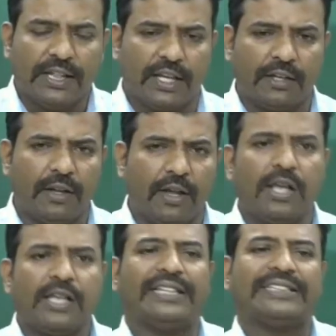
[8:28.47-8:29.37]
then
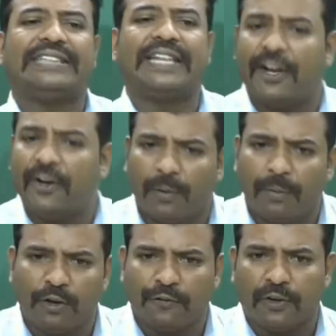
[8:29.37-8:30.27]
the second
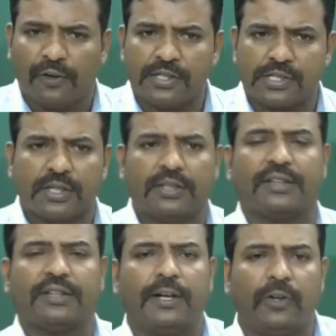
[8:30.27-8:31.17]
domino falls,
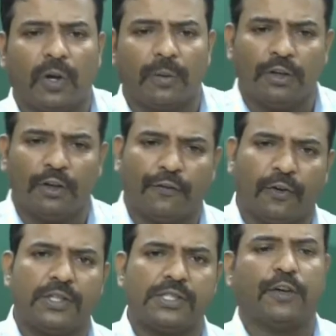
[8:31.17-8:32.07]
the third domino
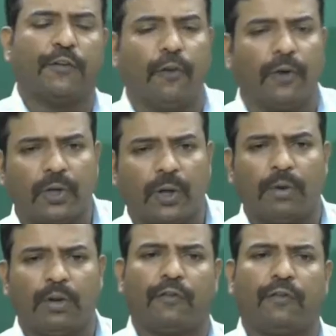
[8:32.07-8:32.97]
falls, the fourth
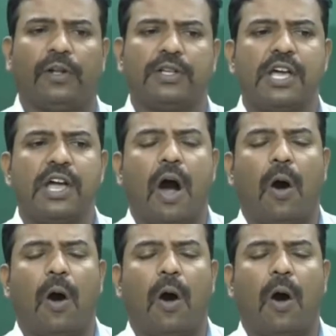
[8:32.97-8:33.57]
domino falls,